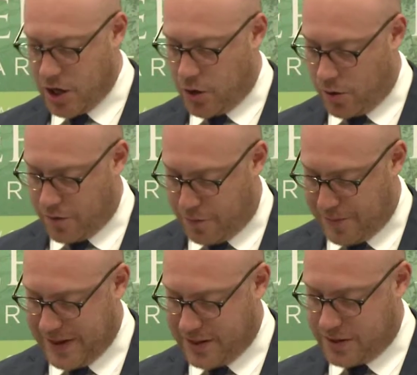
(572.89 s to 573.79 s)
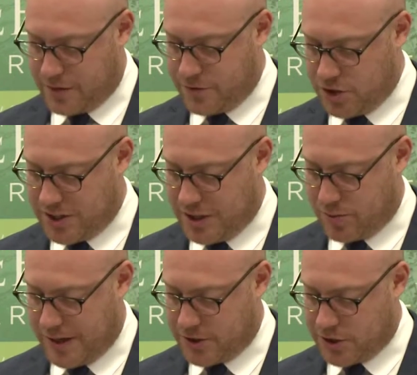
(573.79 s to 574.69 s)
Court of Appeal of New South
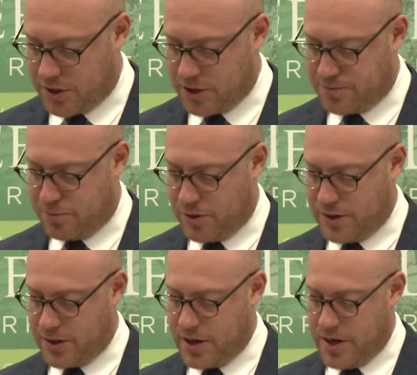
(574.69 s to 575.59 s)
Wales on this point